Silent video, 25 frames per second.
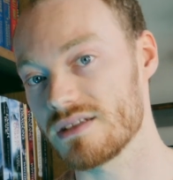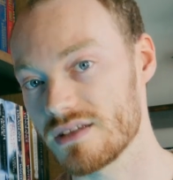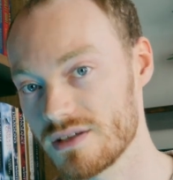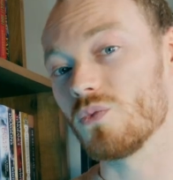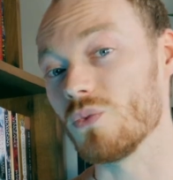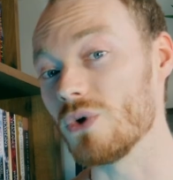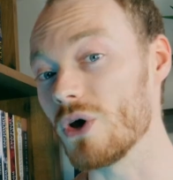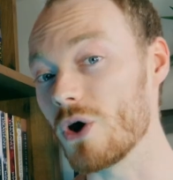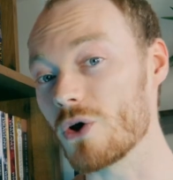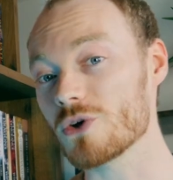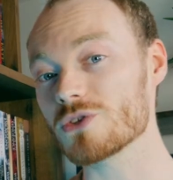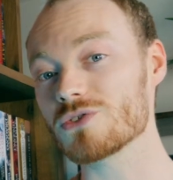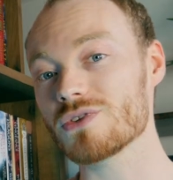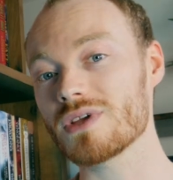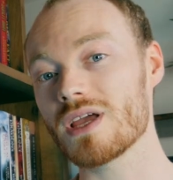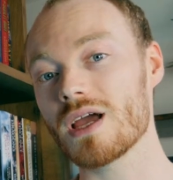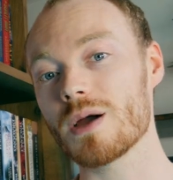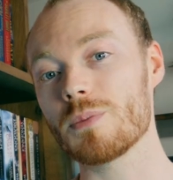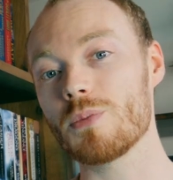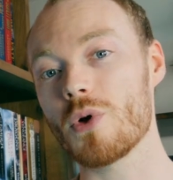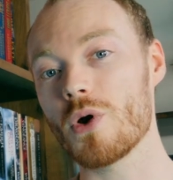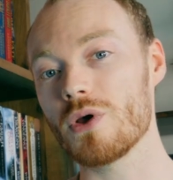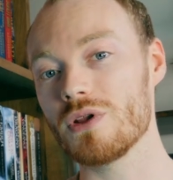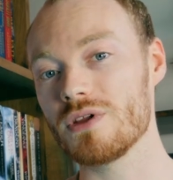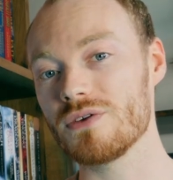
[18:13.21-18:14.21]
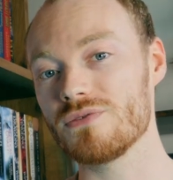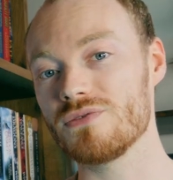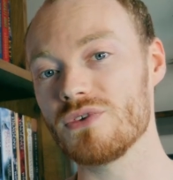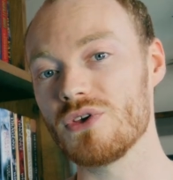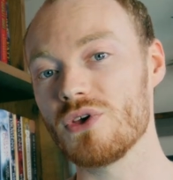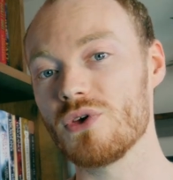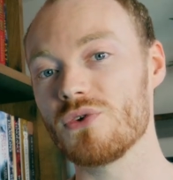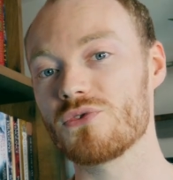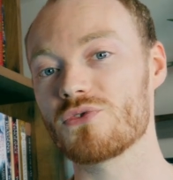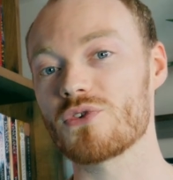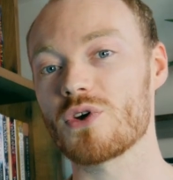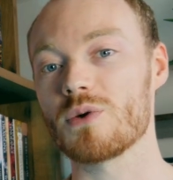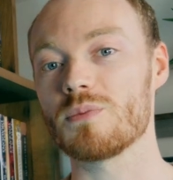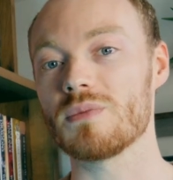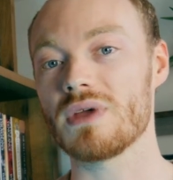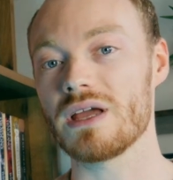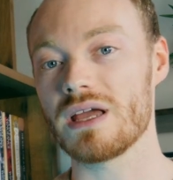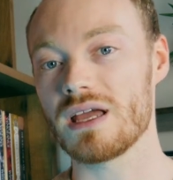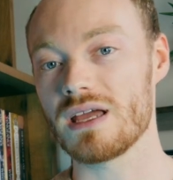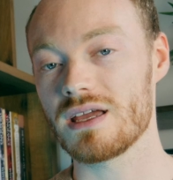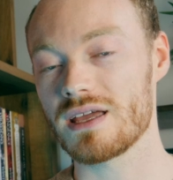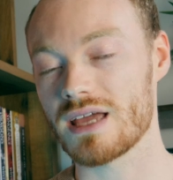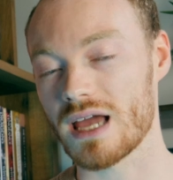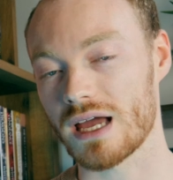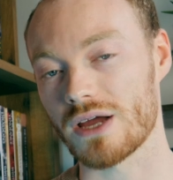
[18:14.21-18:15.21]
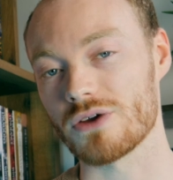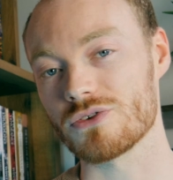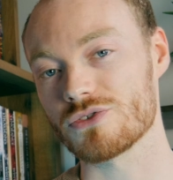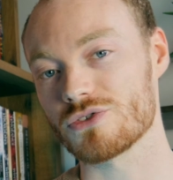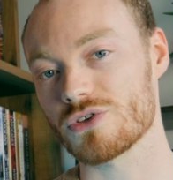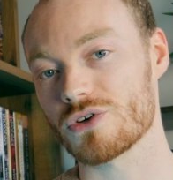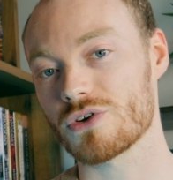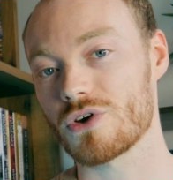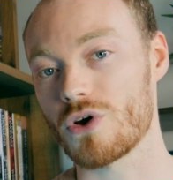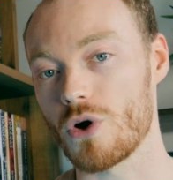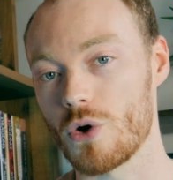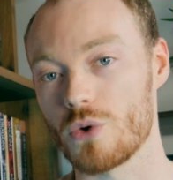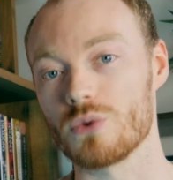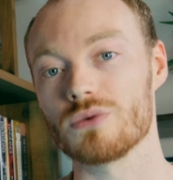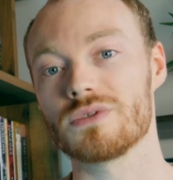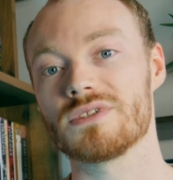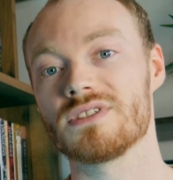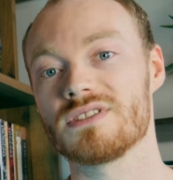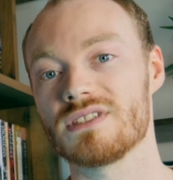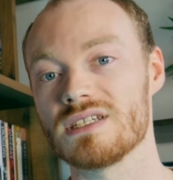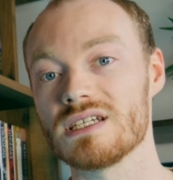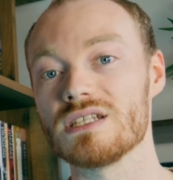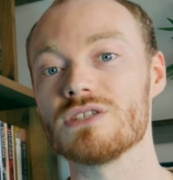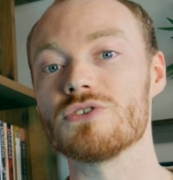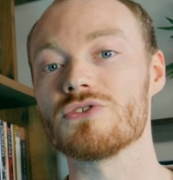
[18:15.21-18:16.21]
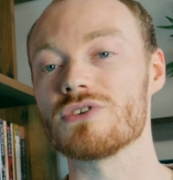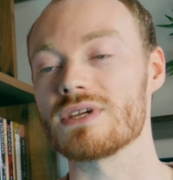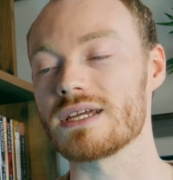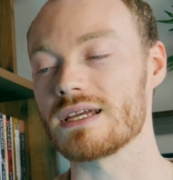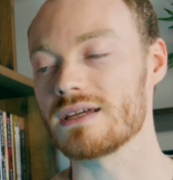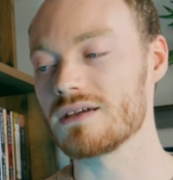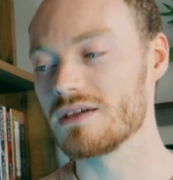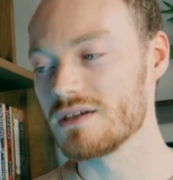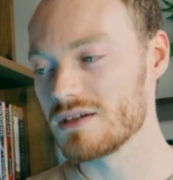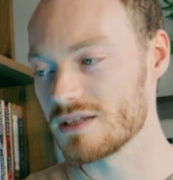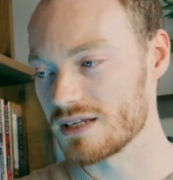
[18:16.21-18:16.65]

We also get a point of view from a character called Sindri.